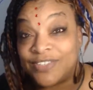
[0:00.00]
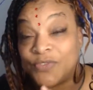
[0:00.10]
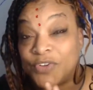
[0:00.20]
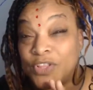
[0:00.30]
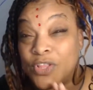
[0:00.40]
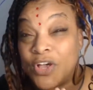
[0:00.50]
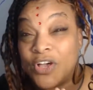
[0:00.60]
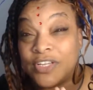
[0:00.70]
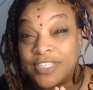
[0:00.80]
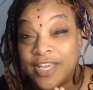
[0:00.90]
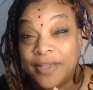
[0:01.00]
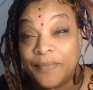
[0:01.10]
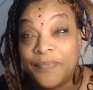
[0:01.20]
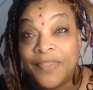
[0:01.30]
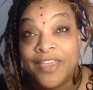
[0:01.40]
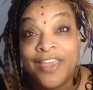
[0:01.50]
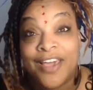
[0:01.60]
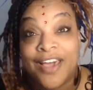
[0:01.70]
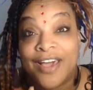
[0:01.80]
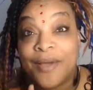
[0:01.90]
for a long time,
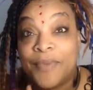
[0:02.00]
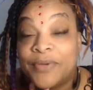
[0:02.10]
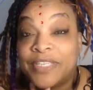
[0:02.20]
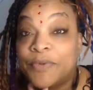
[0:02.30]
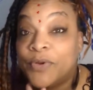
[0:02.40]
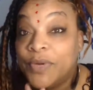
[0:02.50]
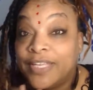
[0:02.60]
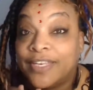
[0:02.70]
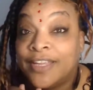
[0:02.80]
but I was able to quit.